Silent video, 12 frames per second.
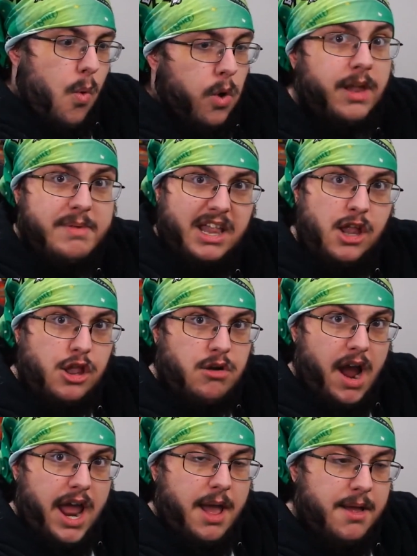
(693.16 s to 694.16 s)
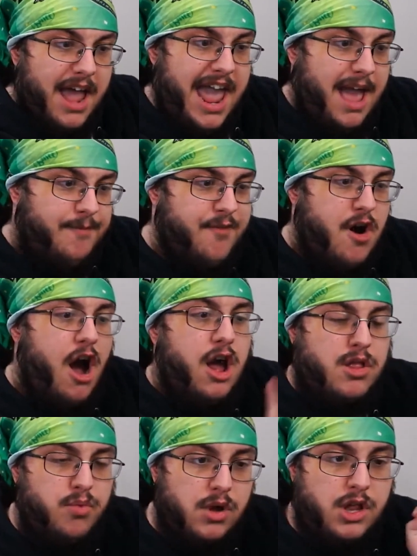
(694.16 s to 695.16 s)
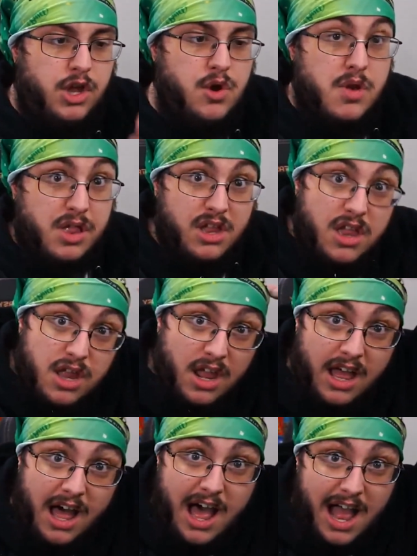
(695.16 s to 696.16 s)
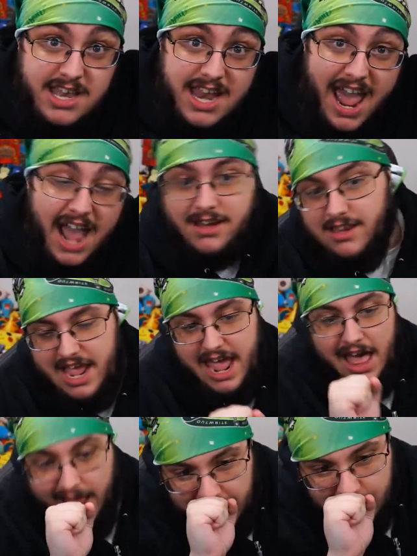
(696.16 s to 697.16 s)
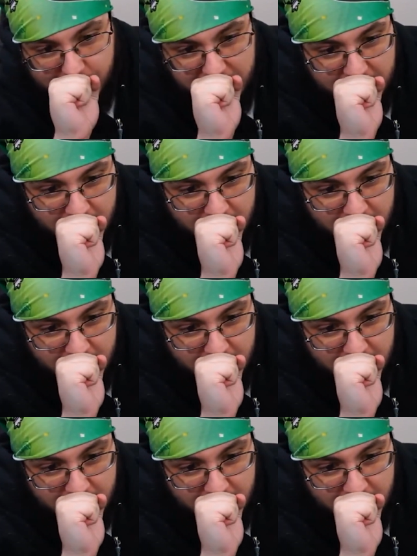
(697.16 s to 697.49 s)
Let me get this straight. Ampharos was used to contact the aliens?